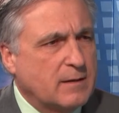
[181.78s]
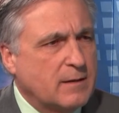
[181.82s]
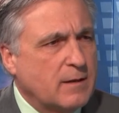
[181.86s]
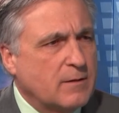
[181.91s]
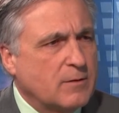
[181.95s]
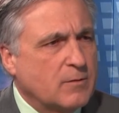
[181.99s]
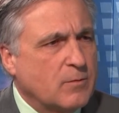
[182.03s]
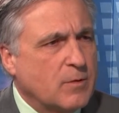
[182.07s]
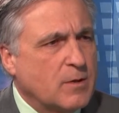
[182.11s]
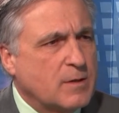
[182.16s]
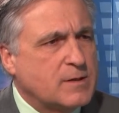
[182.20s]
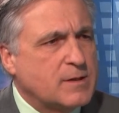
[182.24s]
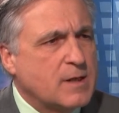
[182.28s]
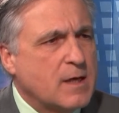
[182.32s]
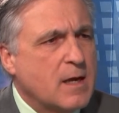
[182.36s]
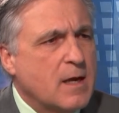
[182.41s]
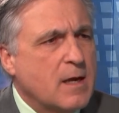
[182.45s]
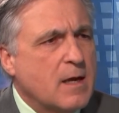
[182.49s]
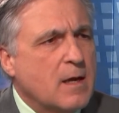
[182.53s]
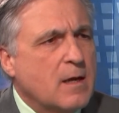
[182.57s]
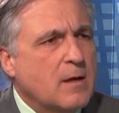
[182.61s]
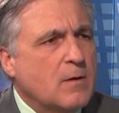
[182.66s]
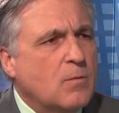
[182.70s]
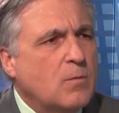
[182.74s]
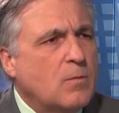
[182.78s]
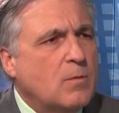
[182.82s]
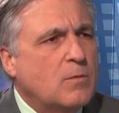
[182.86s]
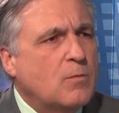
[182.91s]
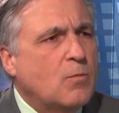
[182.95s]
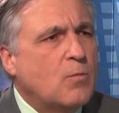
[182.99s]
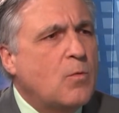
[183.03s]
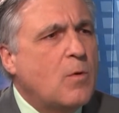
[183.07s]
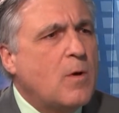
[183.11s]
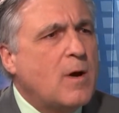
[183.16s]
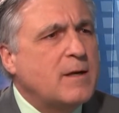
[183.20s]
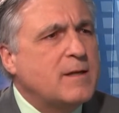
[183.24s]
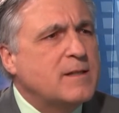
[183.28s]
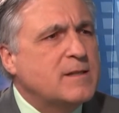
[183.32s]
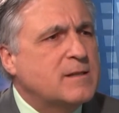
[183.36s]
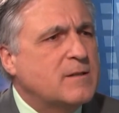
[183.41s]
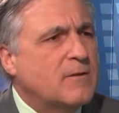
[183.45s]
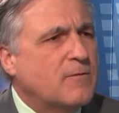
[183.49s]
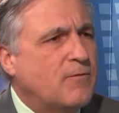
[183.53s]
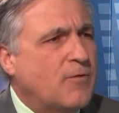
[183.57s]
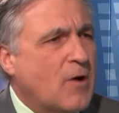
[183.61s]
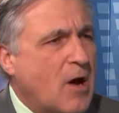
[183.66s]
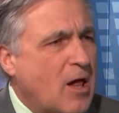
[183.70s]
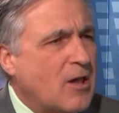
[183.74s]
In other words, what is
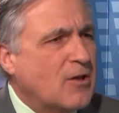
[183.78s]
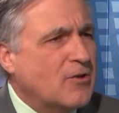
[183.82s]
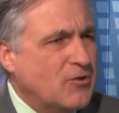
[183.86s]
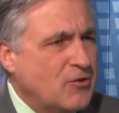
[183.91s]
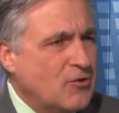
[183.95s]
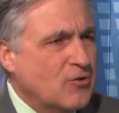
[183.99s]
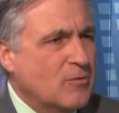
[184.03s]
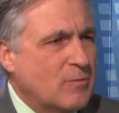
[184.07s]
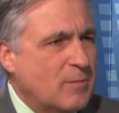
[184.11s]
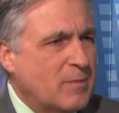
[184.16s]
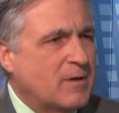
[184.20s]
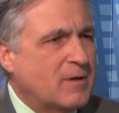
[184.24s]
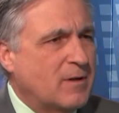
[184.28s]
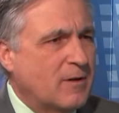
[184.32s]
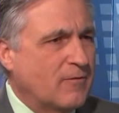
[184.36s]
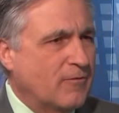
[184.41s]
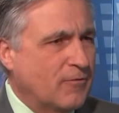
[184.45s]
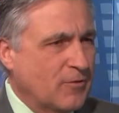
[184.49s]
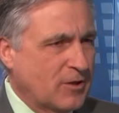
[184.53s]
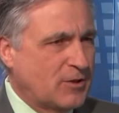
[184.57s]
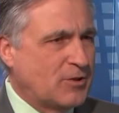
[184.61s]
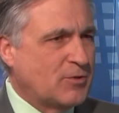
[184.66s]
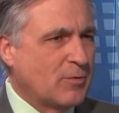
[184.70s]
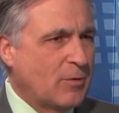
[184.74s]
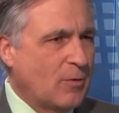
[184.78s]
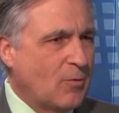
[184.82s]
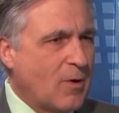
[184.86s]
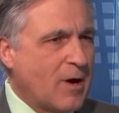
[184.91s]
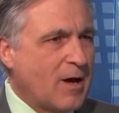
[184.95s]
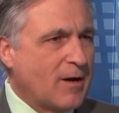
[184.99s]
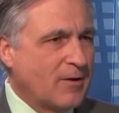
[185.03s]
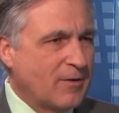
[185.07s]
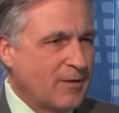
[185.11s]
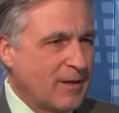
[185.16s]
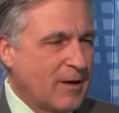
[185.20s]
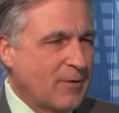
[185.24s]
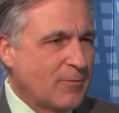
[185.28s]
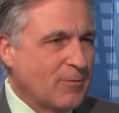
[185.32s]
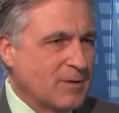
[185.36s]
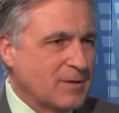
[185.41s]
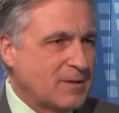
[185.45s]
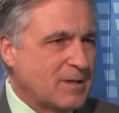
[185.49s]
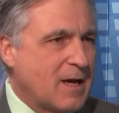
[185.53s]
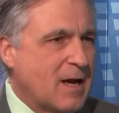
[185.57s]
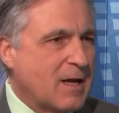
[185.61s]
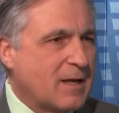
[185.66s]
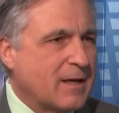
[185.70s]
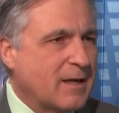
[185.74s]
the volume of virtual water that we're
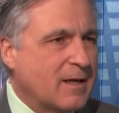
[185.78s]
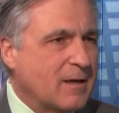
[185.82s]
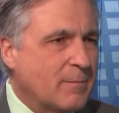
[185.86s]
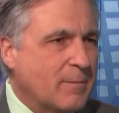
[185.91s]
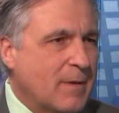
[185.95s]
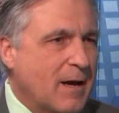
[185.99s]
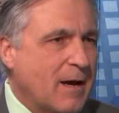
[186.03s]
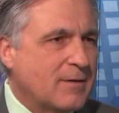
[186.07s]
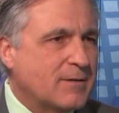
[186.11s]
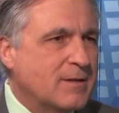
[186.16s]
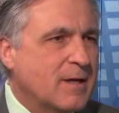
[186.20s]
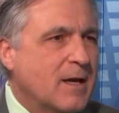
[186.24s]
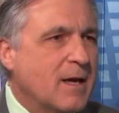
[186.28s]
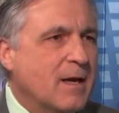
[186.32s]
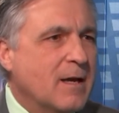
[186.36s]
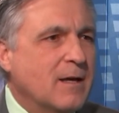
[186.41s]
talking about?